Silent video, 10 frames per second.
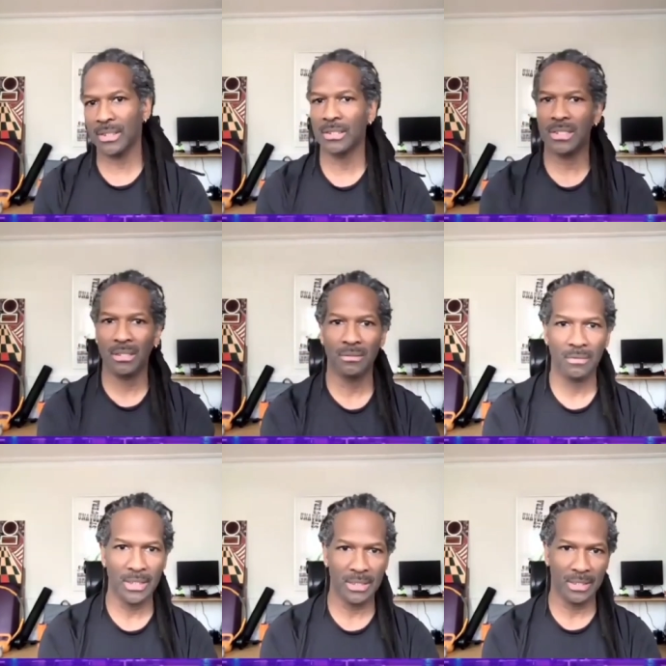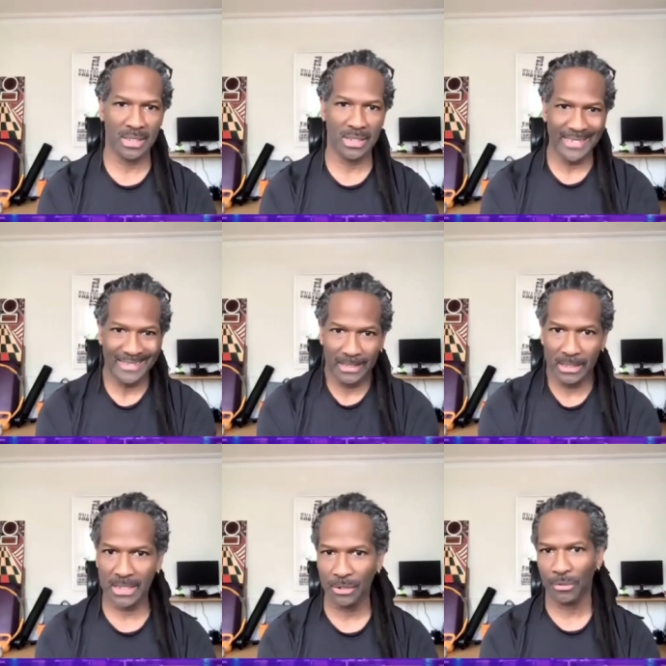And so it's a silly
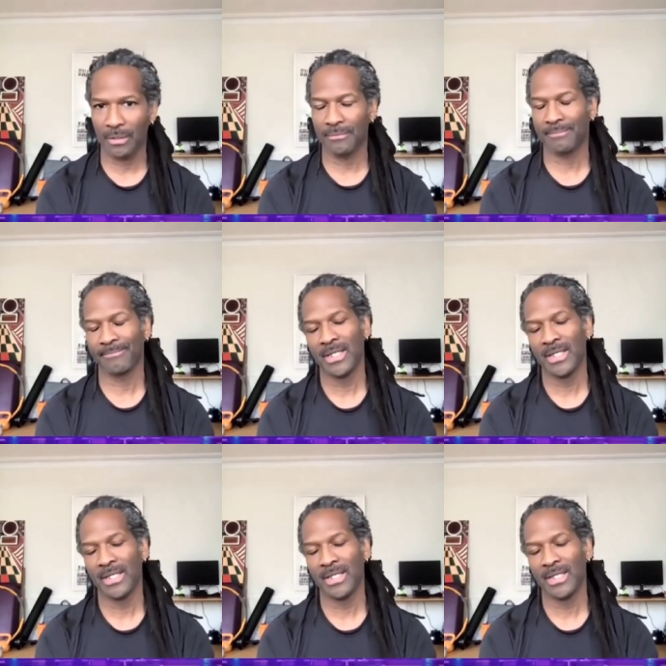sort of,